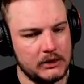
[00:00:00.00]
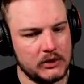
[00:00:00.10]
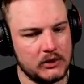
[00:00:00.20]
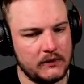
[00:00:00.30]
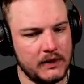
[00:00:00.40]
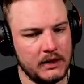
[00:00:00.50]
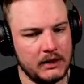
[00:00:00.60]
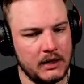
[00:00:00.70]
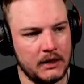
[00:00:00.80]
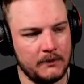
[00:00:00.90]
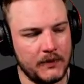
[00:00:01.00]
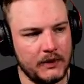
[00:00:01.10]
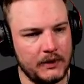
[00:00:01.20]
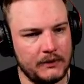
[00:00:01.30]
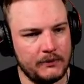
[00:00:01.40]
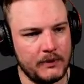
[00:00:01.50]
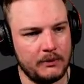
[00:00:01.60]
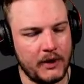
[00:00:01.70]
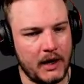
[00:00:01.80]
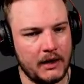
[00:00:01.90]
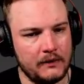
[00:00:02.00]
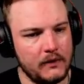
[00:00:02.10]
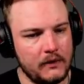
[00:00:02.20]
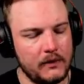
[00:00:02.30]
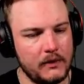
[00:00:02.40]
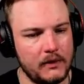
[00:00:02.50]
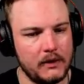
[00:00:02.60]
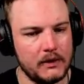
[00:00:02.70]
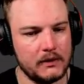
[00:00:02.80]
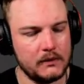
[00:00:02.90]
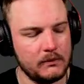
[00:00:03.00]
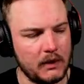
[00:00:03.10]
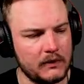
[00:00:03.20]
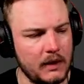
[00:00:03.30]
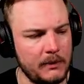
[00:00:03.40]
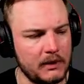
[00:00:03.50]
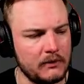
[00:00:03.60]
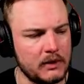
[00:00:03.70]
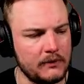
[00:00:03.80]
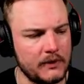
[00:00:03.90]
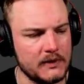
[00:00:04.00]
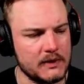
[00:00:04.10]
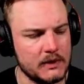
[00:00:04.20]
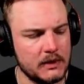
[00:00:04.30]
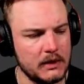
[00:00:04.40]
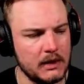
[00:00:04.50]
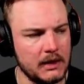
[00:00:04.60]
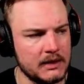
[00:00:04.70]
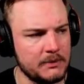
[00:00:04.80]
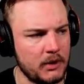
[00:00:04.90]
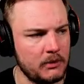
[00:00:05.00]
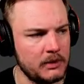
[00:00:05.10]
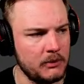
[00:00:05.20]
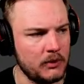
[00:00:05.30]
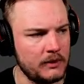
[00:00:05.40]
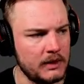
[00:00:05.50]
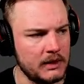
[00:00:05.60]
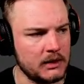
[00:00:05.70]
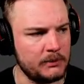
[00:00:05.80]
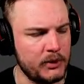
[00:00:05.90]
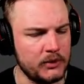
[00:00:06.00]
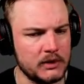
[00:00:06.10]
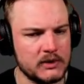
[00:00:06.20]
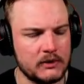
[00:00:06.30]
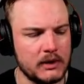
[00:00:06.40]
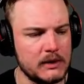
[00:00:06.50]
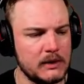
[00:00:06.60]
If the brand makes that big of a difference, is probably more the components, right?